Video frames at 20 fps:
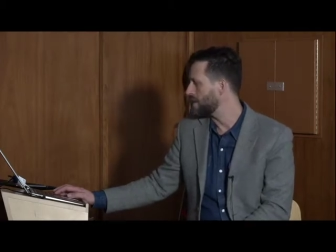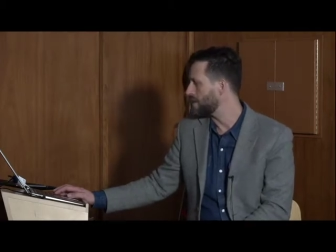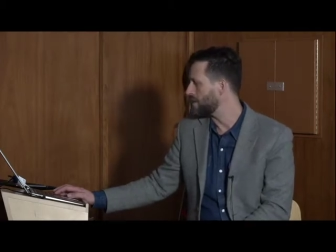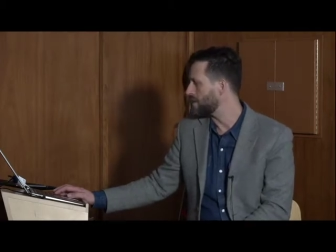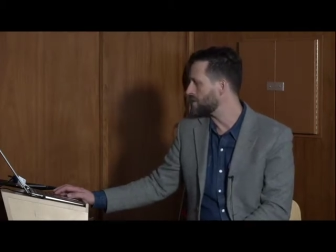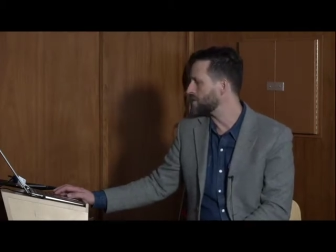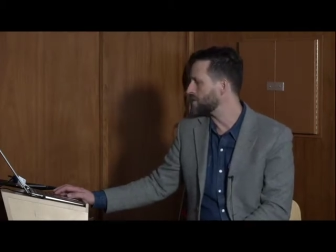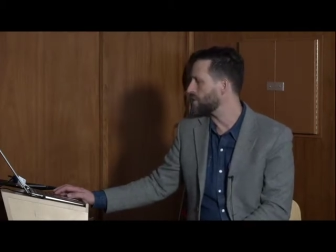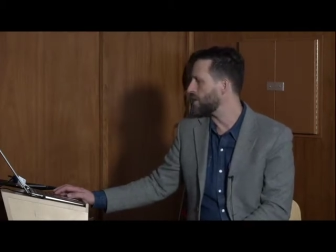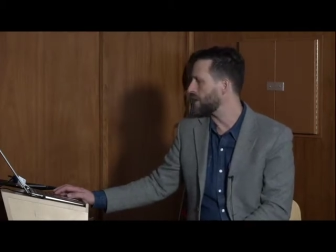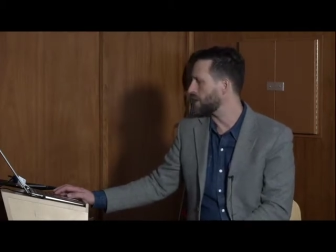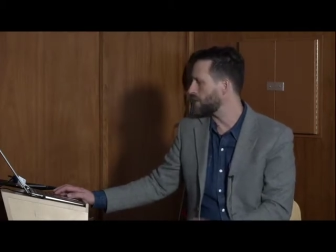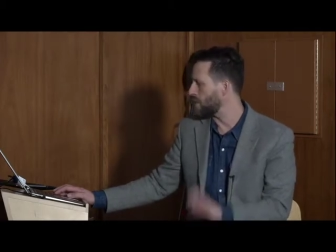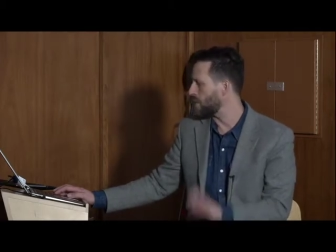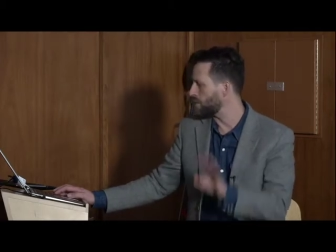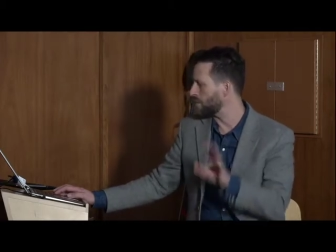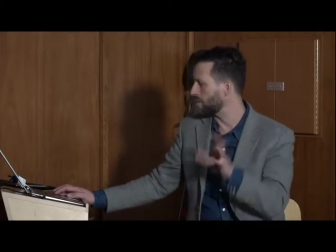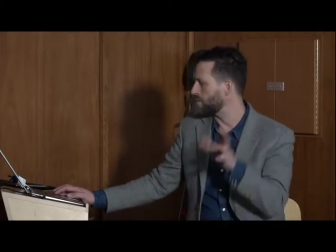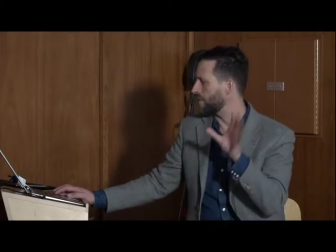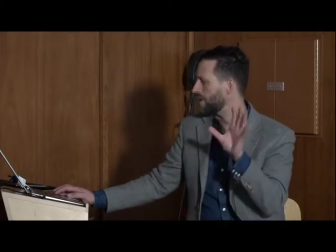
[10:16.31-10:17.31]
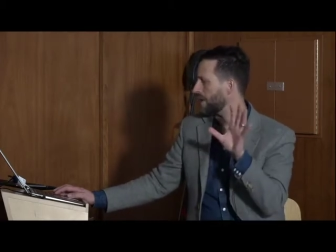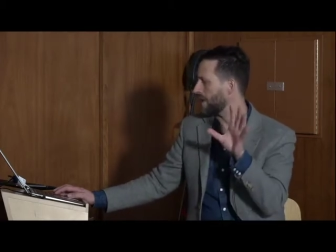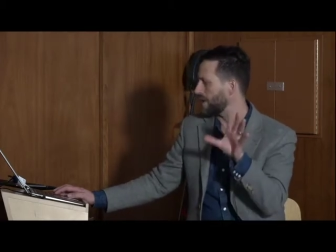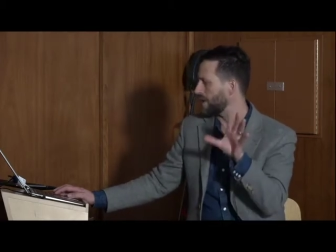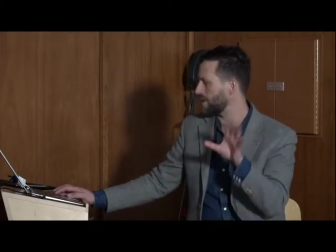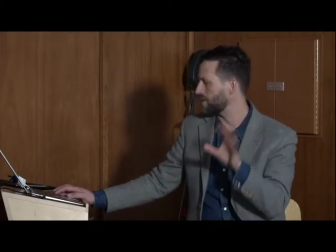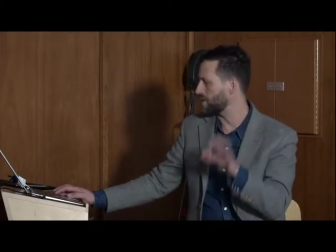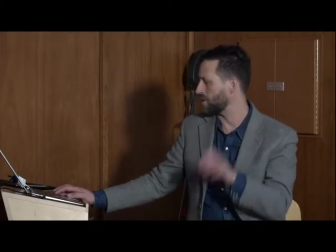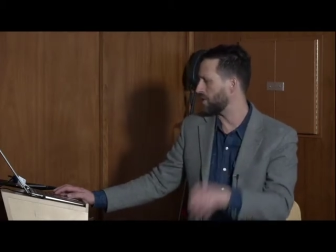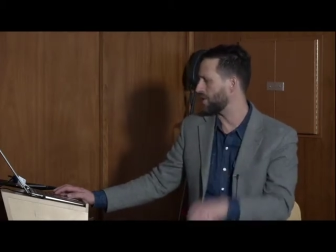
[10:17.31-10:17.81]
or sorry, along with what
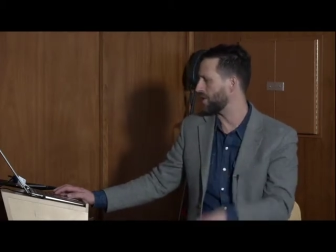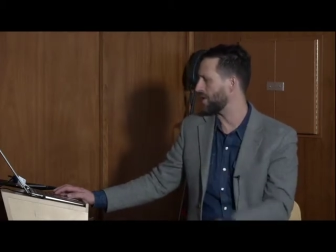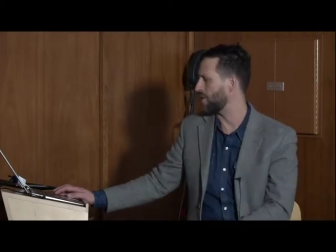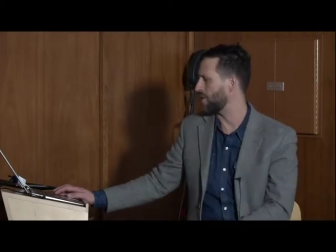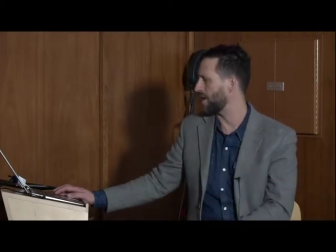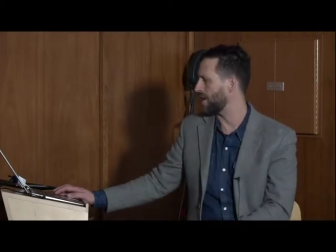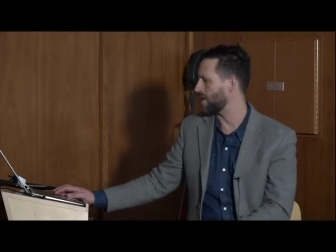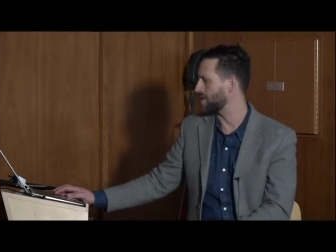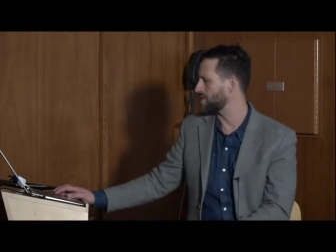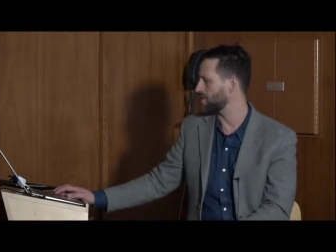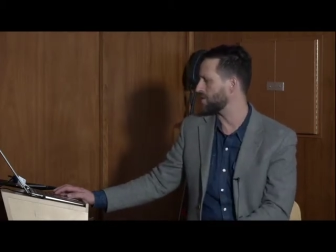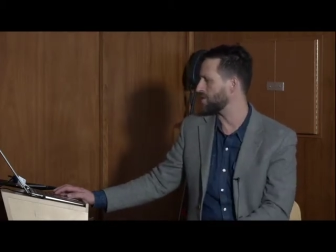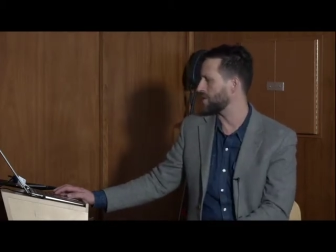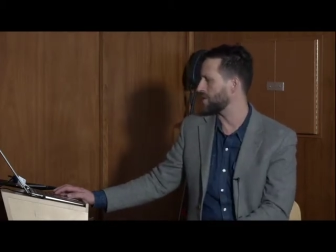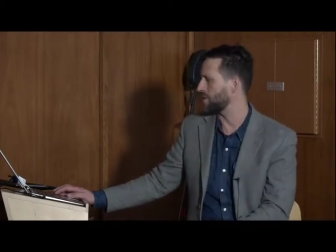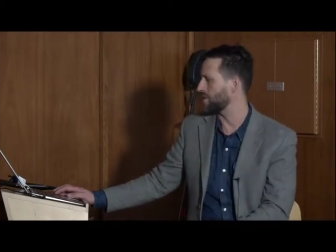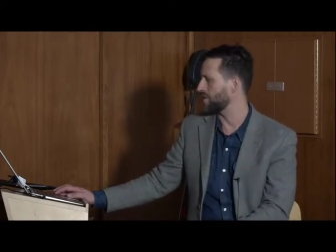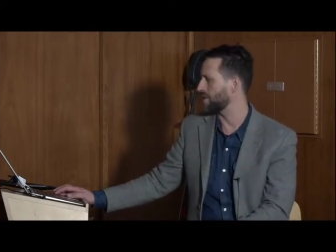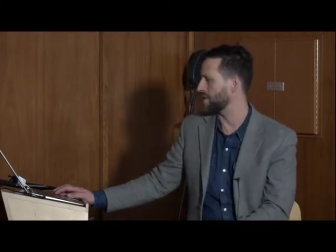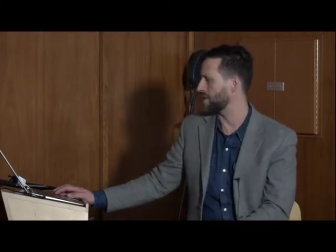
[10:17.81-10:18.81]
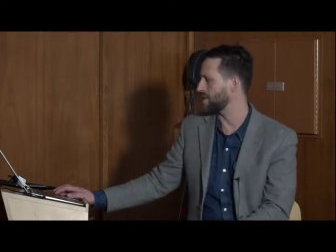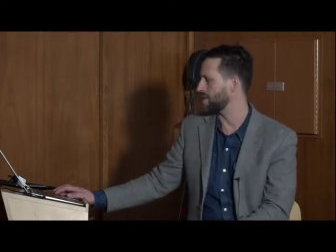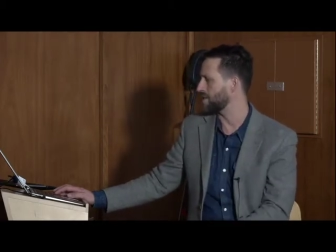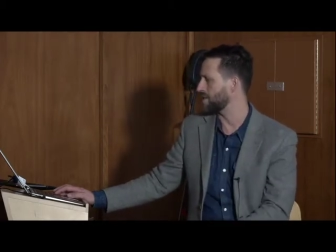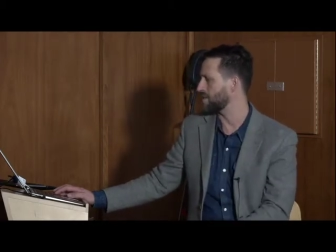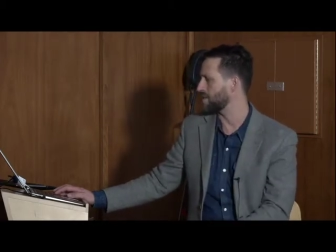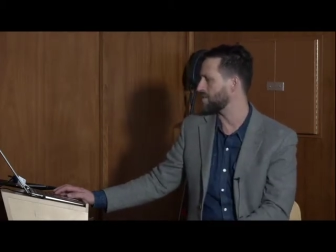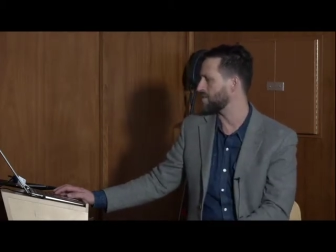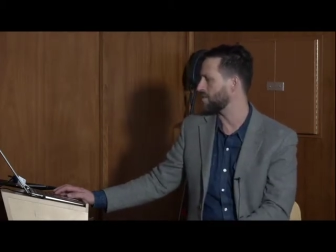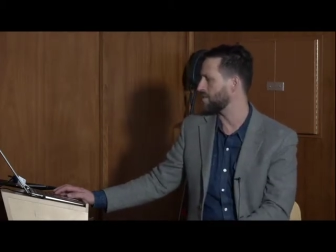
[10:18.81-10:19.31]
I showed there, I also showed these
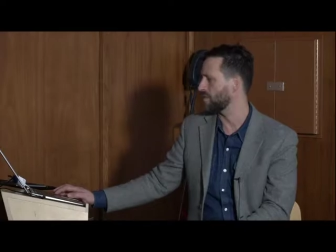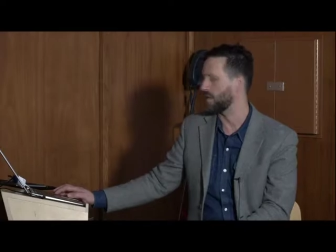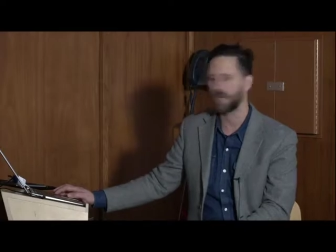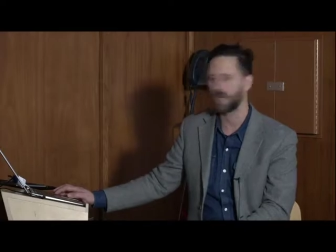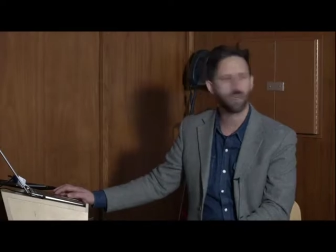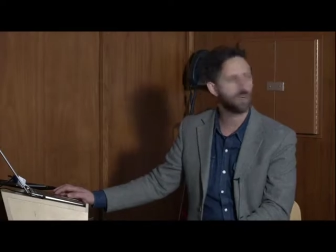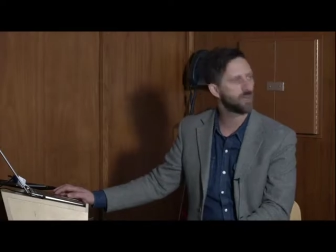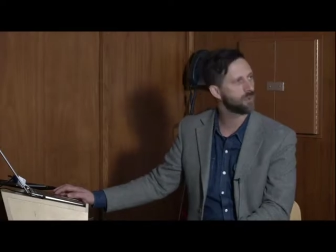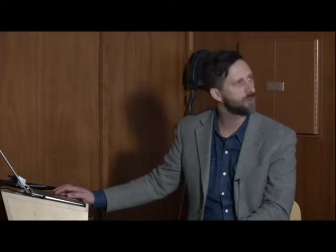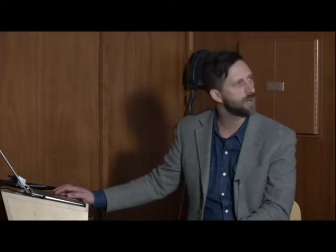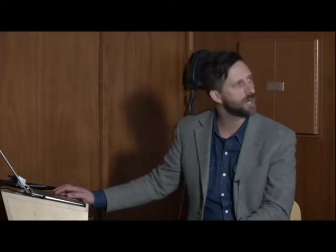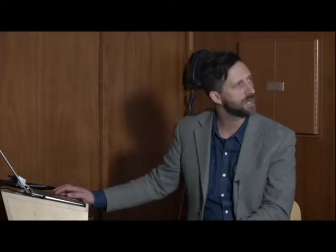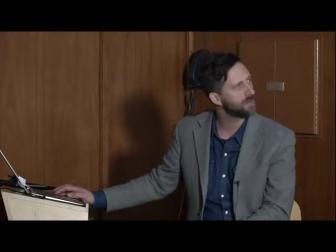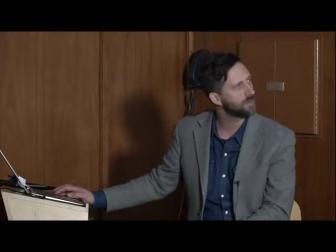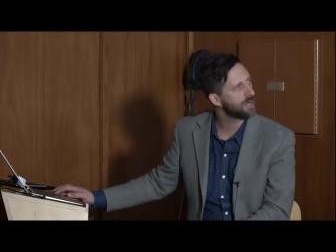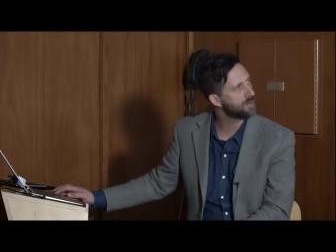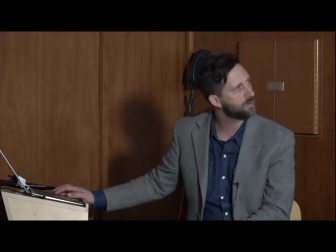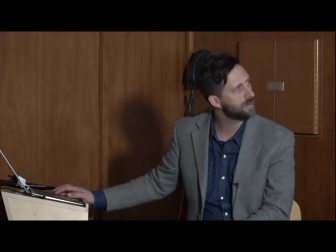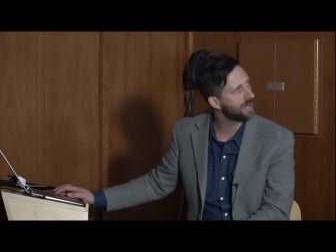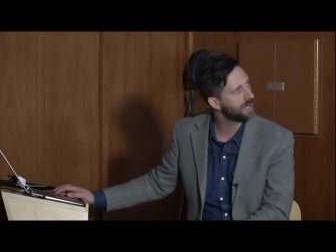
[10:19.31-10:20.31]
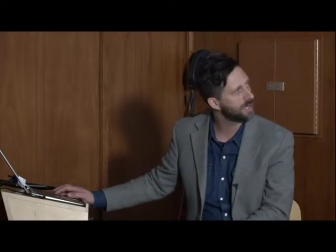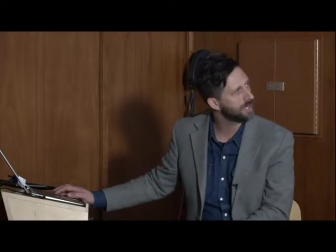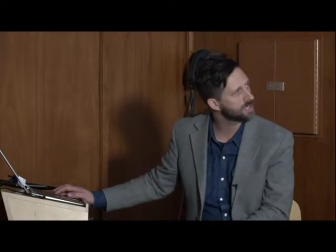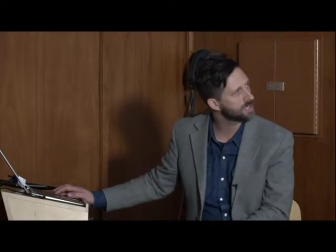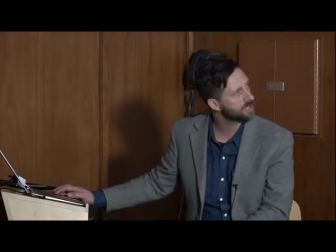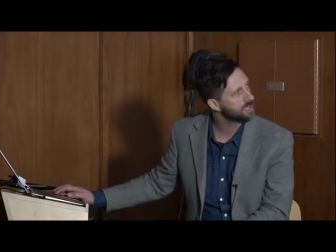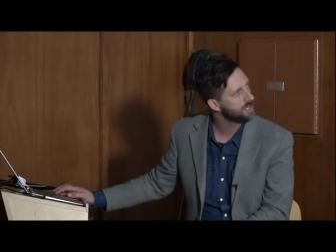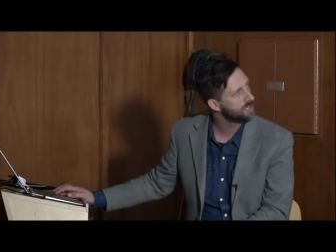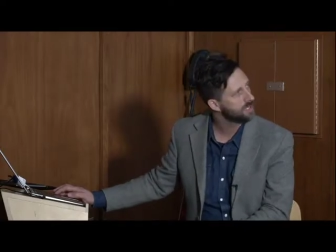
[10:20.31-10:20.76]
what I called ready-made paintings,